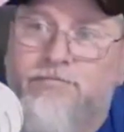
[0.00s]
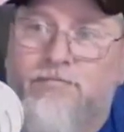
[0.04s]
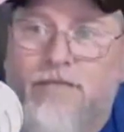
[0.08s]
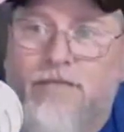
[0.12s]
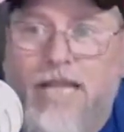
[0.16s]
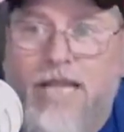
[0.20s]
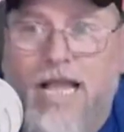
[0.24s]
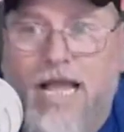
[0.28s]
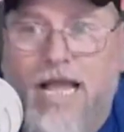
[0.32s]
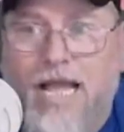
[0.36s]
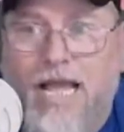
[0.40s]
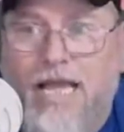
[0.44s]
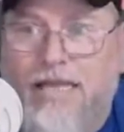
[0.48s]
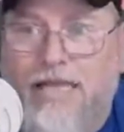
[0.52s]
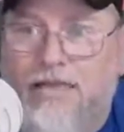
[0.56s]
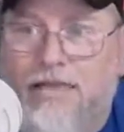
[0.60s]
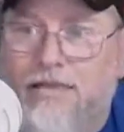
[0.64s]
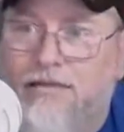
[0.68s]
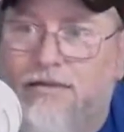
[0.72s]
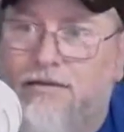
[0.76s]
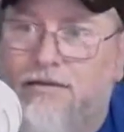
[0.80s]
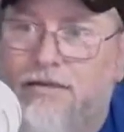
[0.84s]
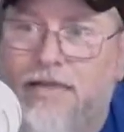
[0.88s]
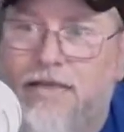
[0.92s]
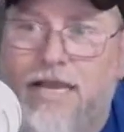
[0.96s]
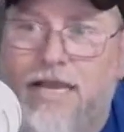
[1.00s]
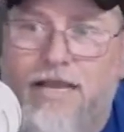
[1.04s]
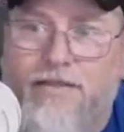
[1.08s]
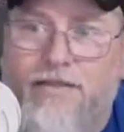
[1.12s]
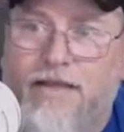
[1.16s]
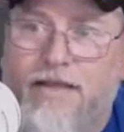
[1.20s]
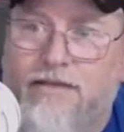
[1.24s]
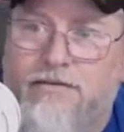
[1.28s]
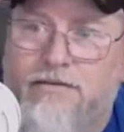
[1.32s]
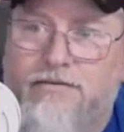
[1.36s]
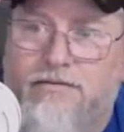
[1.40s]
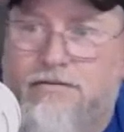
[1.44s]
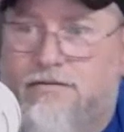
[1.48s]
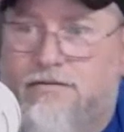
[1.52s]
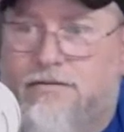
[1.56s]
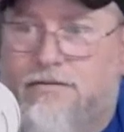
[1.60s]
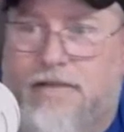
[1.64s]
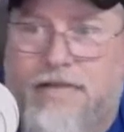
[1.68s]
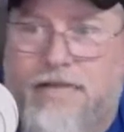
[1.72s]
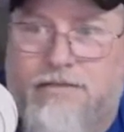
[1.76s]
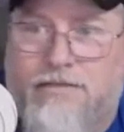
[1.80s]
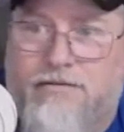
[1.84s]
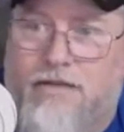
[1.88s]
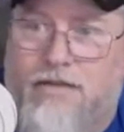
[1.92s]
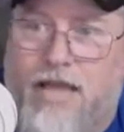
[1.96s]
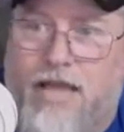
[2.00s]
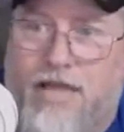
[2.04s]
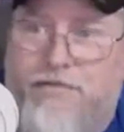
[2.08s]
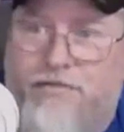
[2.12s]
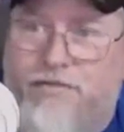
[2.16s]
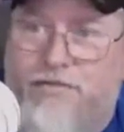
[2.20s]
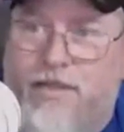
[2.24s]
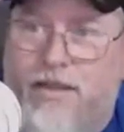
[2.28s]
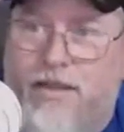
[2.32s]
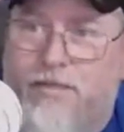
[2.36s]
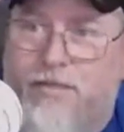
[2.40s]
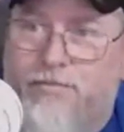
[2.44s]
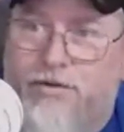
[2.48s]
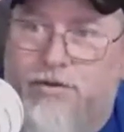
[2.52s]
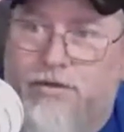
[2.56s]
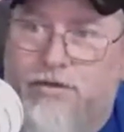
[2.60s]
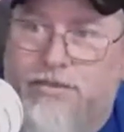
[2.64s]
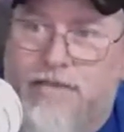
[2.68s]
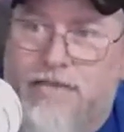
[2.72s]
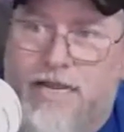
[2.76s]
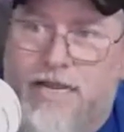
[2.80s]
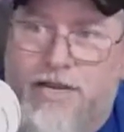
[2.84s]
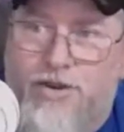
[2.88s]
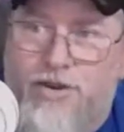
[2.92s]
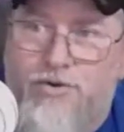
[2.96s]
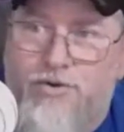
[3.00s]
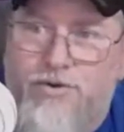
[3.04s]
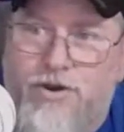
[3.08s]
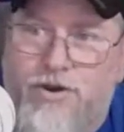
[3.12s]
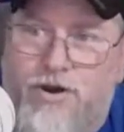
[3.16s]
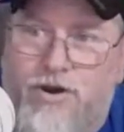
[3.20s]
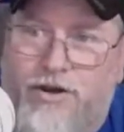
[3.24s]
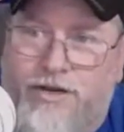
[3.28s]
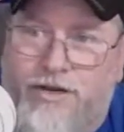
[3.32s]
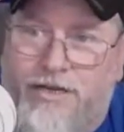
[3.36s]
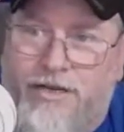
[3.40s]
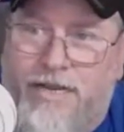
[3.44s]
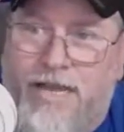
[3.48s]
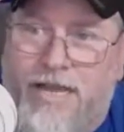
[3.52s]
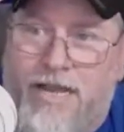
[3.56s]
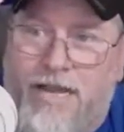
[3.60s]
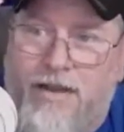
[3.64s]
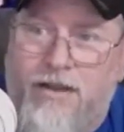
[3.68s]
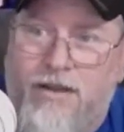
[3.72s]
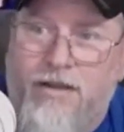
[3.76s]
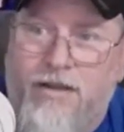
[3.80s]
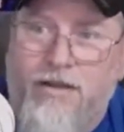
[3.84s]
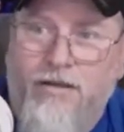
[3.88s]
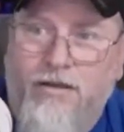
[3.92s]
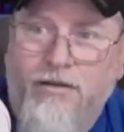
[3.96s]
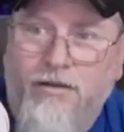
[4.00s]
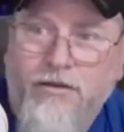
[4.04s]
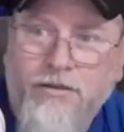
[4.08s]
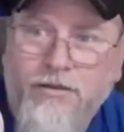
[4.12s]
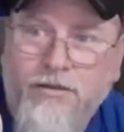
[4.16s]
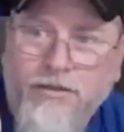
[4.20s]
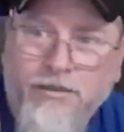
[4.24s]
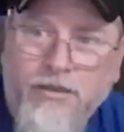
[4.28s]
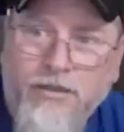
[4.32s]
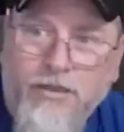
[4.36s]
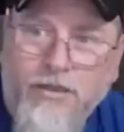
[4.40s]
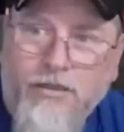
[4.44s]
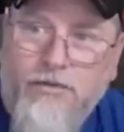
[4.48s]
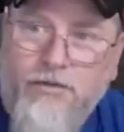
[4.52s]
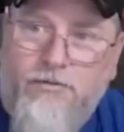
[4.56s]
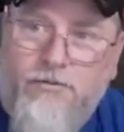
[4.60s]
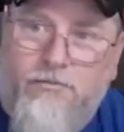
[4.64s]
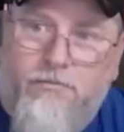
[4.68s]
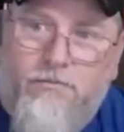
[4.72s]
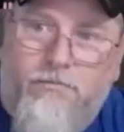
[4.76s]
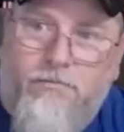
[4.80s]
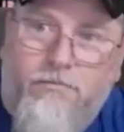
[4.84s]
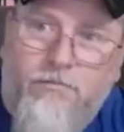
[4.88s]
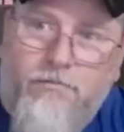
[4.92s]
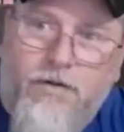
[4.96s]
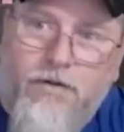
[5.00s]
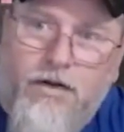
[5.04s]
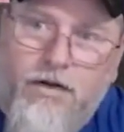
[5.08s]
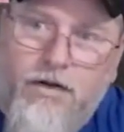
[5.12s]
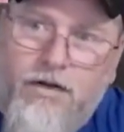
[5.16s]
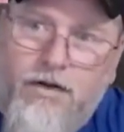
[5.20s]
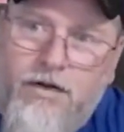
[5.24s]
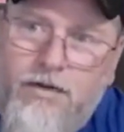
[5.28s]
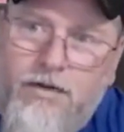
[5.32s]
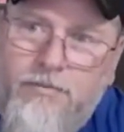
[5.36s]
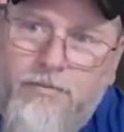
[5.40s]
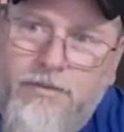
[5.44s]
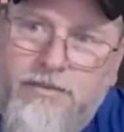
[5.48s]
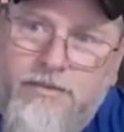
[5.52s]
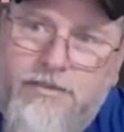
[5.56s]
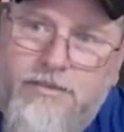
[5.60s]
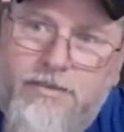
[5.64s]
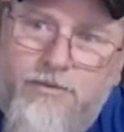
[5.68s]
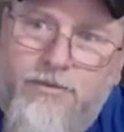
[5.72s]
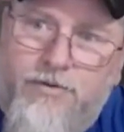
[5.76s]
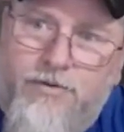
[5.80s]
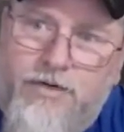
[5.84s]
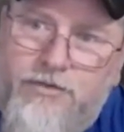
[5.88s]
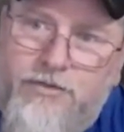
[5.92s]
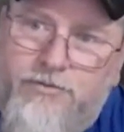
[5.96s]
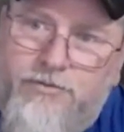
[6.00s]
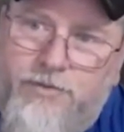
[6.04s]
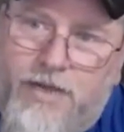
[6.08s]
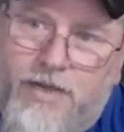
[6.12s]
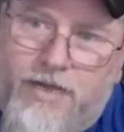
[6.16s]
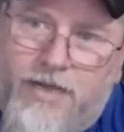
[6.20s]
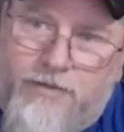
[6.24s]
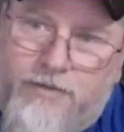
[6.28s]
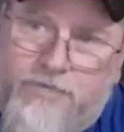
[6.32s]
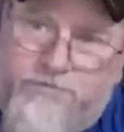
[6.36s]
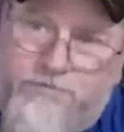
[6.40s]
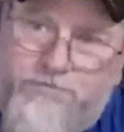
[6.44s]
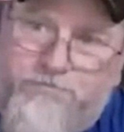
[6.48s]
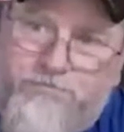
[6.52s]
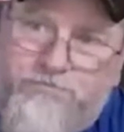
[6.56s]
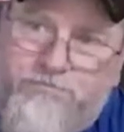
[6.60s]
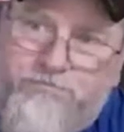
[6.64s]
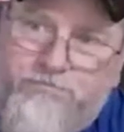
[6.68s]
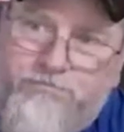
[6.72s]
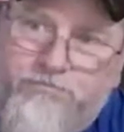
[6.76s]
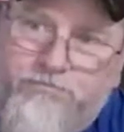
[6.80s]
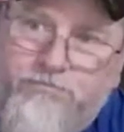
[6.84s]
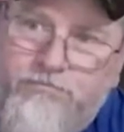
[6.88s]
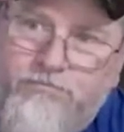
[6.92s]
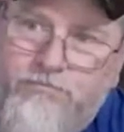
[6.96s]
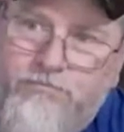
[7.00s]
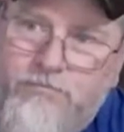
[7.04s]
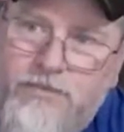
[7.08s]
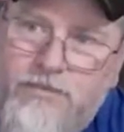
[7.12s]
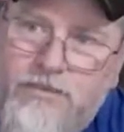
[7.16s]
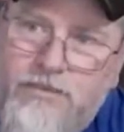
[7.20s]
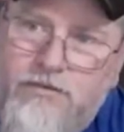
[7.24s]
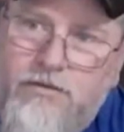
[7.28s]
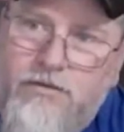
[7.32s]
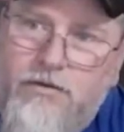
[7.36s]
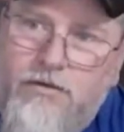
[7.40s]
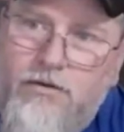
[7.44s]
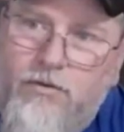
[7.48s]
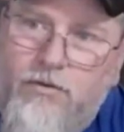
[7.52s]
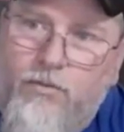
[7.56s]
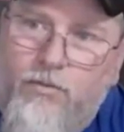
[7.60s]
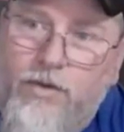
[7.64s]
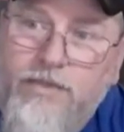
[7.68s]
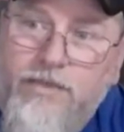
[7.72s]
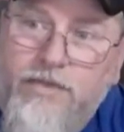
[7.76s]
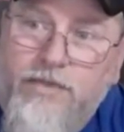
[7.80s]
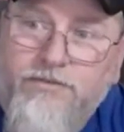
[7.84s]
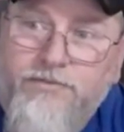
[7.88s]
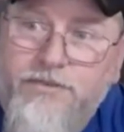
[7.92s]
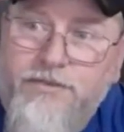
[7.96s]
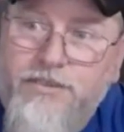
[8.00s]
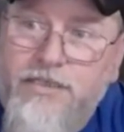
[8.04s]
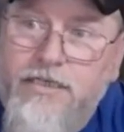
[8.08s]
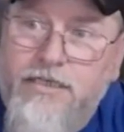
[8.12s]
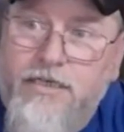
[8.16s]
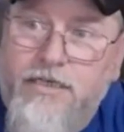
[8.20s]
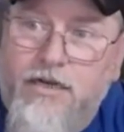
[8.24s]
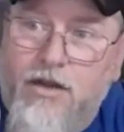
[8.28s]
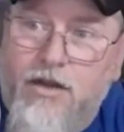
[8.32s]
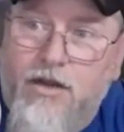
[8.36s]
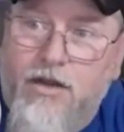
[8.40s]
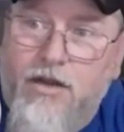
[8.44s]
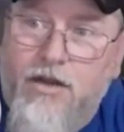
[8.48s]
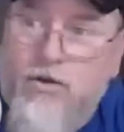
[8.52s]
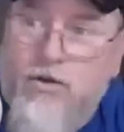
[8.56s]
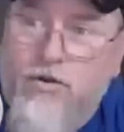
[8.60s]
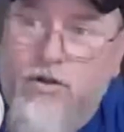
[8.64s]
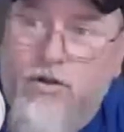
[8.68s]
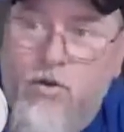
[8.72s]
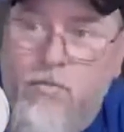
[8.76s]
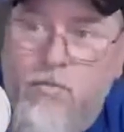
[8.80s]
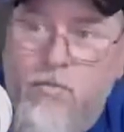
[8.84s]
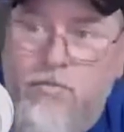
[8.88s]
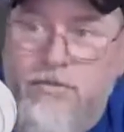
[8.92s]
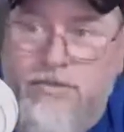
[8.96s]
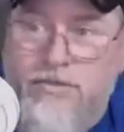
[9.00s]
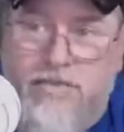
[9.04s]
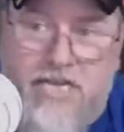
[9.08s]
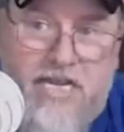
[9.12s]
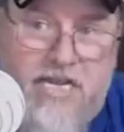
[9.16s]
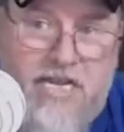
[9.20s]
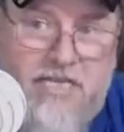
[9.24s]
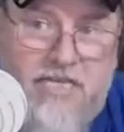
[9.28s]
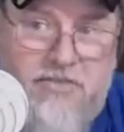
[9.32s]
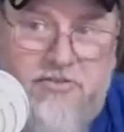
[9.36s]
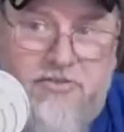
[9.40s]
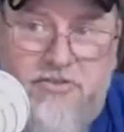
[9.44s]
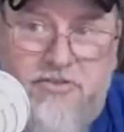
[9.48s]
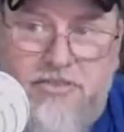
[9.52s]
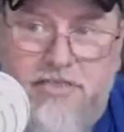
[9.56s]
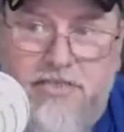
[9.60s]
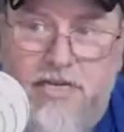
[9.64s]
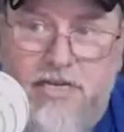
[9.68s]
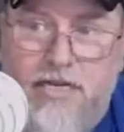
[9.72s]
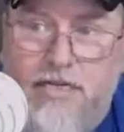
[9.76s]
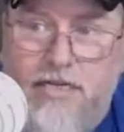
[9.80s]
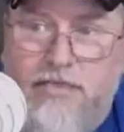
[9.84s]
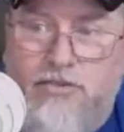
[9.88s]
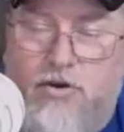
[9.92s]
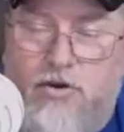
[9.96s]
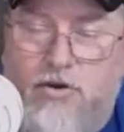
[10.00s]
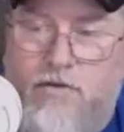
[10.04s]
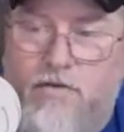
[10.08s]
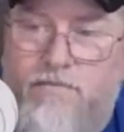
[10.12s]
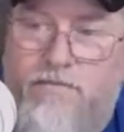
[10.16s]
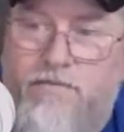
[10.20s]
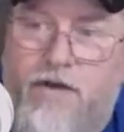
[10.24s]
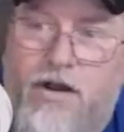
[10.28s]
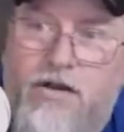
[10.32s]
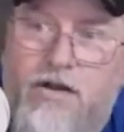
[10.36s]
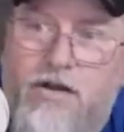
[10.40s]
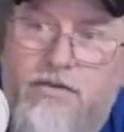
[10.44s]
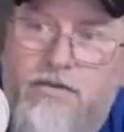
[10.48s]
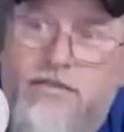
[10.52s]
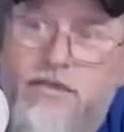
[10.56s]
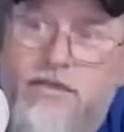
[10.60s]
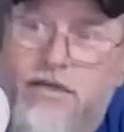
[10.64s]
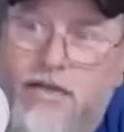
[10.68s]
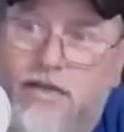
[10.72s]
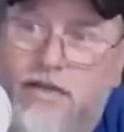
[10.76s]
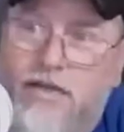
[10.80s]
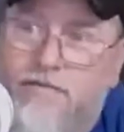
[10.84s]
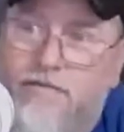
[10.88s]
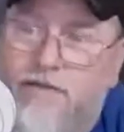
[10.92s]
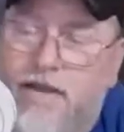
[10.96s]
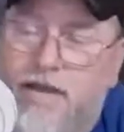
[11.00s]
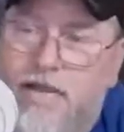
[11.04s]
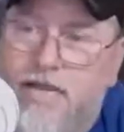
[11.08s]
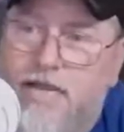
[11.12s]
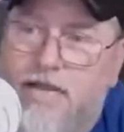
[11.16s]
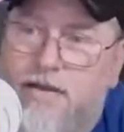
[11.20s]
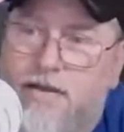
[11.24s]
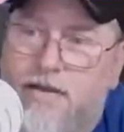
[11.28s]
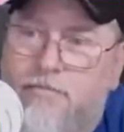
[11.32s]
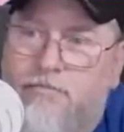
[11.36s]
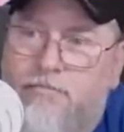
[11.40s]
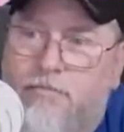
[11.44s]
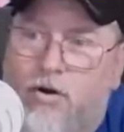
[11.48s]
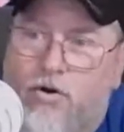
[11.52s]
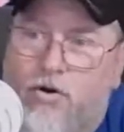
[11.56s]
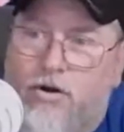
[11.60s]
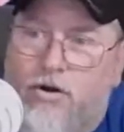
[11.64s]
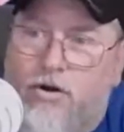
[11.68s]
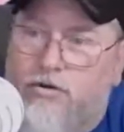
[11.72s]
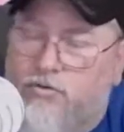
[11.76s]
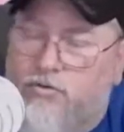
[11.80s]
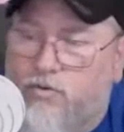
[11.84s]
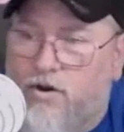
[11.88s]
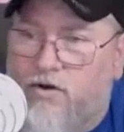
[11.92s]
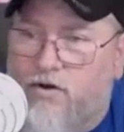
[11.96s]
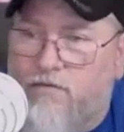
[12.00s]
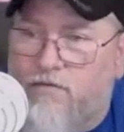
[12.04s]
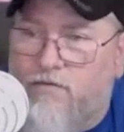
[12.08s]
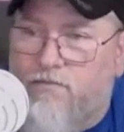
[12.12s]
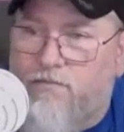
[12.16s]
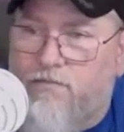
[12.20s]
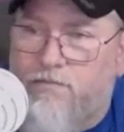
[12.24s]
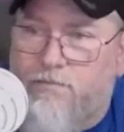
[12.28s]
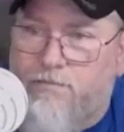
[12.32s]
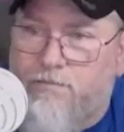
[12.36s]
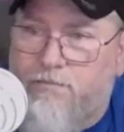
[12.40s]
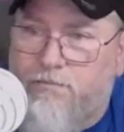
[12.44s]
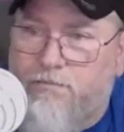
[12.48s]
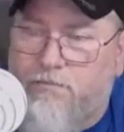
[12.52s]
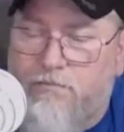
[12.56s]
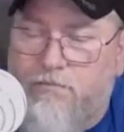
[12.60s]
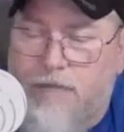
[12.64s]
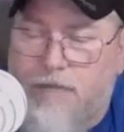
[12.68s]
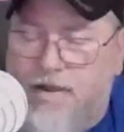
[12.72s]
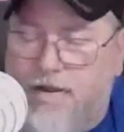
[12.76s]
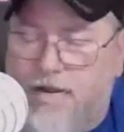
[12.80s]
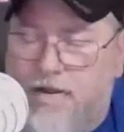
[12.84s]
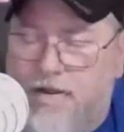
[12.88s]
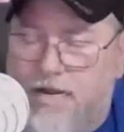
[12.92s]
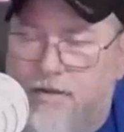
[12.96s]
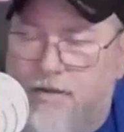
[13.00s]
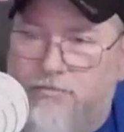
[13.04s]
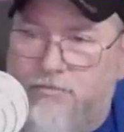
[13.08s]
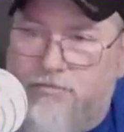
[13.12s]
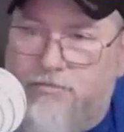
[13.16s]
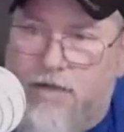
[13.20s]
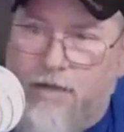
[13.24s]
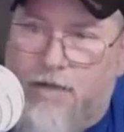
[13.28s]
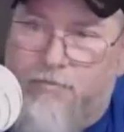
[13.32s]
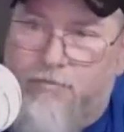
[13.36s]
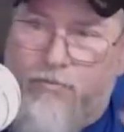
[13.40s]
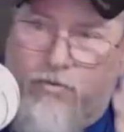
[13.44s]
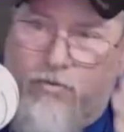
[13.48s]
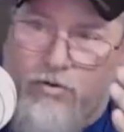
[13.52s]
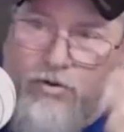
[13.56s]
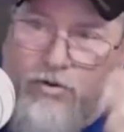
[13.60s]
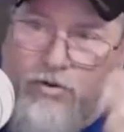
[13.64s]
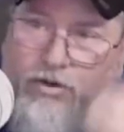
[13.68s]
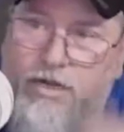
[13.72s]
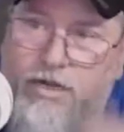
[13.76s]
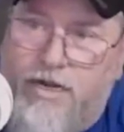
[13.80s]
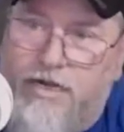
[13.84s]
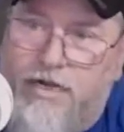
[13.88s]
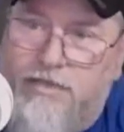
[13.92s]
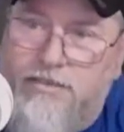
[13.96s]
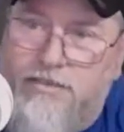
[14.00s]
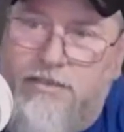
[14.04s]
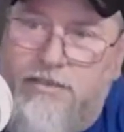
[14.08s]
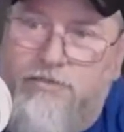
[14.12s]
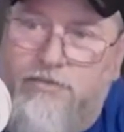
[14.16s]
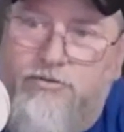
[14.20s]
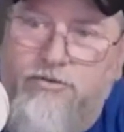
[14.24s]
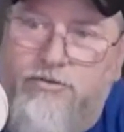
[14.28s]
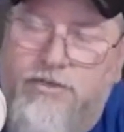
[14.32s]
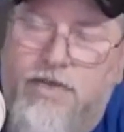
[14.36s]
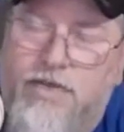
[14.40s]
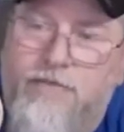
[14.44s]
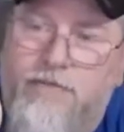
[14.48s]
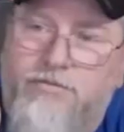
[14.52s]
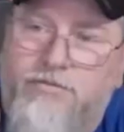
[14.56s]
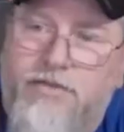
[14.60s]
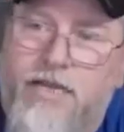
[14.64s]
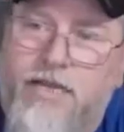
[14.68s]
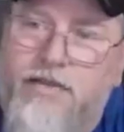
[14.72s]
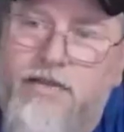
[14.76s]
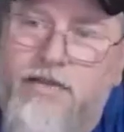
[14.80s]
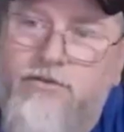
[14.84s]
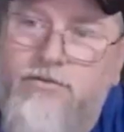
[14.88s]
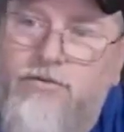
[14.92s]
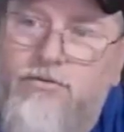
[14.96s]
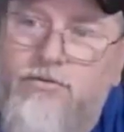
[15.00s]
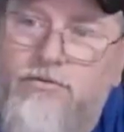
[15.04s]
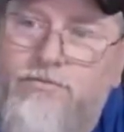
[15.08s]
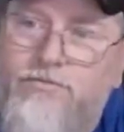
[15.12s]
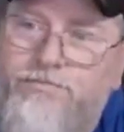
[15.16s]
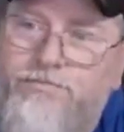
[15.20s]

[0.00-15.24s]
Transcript: that's that. I think I'm going to take UConn in that. Let's see what else we got. West Virginia at Oklahoma is interesting. It's on Fox at 11 a.m. or 12 a.m. I'm more looking at a Central Time schedule.